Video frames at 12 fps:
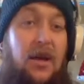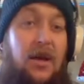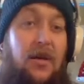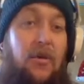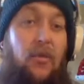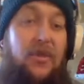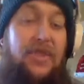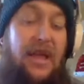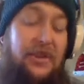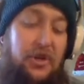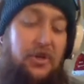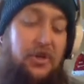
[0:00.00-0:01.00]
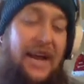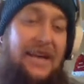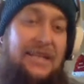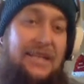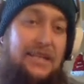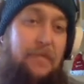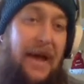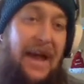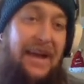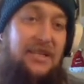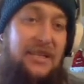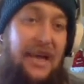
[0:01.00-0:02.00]
with that little grass
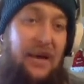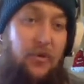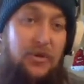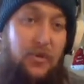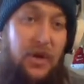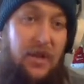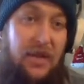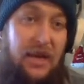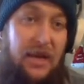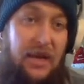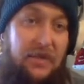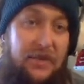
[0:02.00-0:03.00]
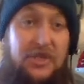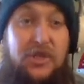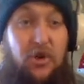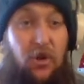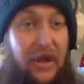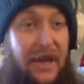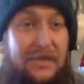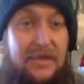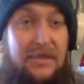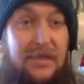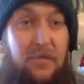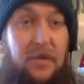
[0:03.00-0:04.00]
patch that was where the Snorlax is
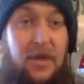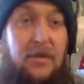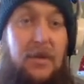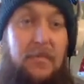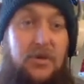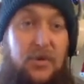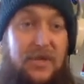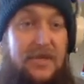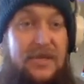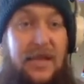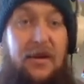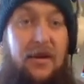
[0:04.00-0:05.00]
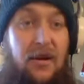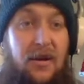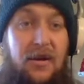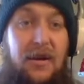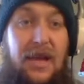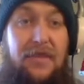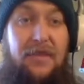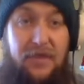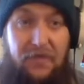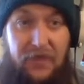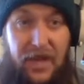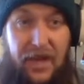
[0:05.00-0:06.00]
sleeping, in between Celadon and then the
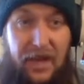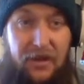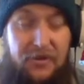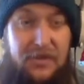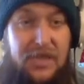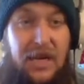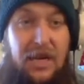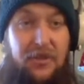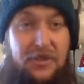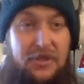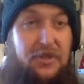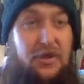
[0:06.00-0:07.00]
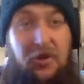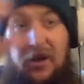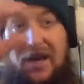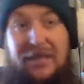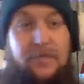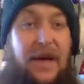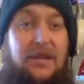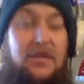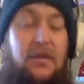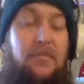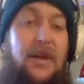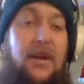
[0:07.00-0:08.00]
Fly House. There's a little grass patch
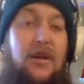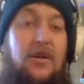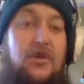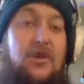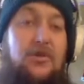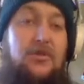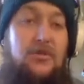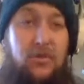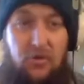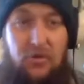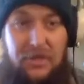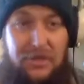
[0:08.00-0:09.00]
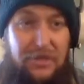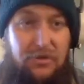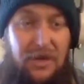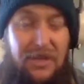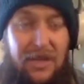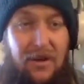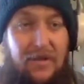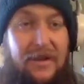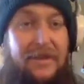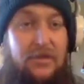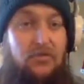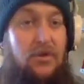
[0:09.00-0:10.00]
up there. You can do door resets right there. That
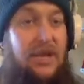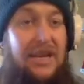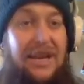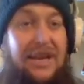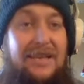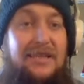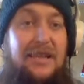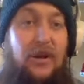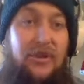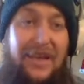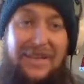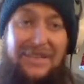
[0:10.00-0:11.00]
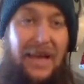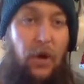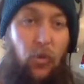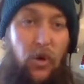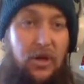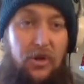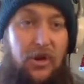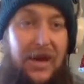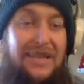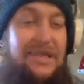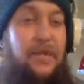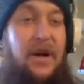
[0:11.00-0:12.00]
is really nice. It only has that one
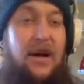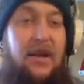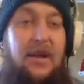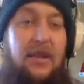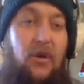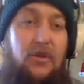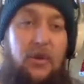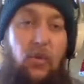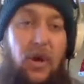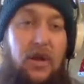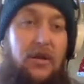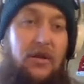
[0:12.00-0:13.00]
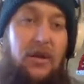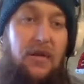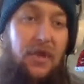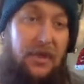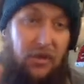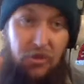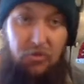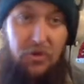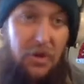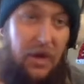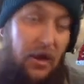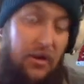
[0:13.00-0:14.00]
grass spot and only one of like the
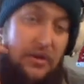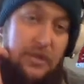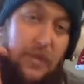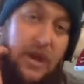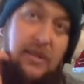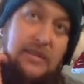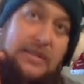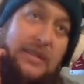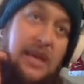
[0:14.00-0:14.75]
3 aerial spawns.